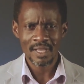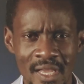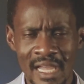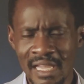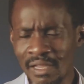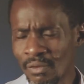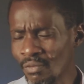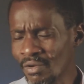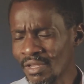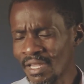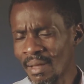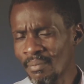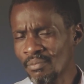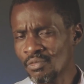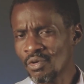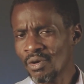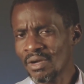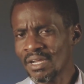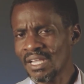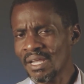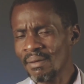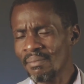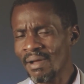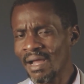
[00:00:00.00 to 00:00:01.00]
And when I'm
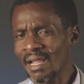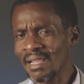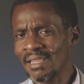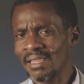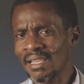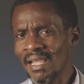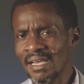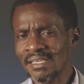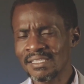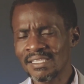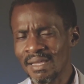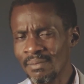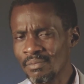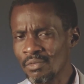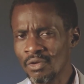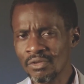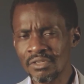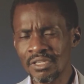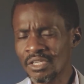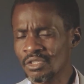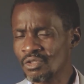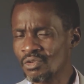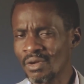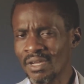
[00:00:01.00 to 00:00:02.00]
talking about lust, I'm
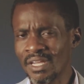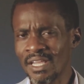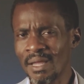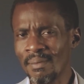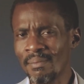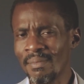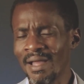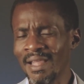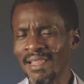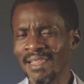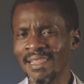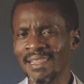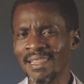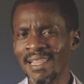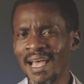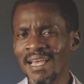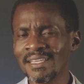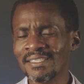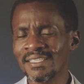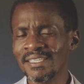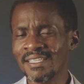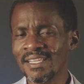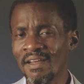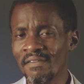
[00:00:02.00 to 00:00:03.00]
not just talking about
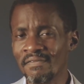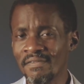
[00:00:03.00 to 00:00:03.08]
lusting